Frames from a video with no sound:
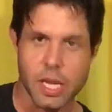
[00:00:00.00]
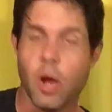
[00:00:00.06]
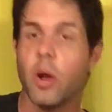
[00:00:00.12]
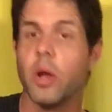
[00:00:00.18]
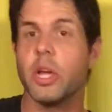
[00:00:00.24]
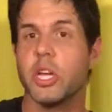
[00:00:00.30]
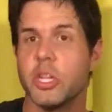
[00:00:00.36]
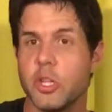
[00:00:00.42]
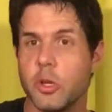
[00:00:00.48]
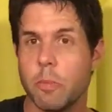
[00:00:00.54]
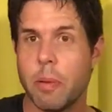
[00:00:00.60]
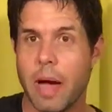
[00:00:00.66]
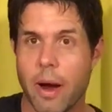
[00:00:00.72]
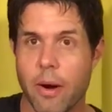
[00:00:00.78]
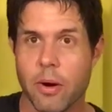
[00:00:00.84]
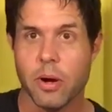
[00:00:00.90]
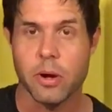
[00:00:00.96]
Or you could do
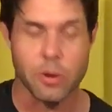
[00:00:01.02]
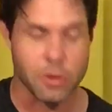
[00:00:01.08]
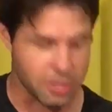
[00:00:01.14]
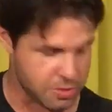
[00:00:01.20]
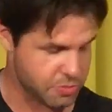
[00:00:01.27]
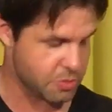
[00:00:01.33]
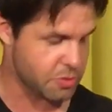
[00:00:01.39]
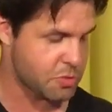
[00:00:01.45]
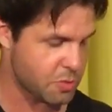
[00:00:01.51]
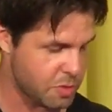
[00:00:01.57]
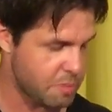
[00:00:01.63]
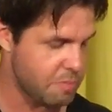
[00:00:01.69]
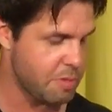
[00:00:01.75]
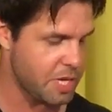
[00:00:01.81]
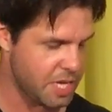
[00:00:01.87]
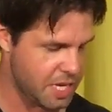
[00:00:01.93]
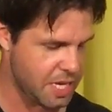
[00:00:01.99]
power chords, which would
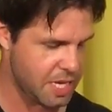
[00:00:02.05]
be...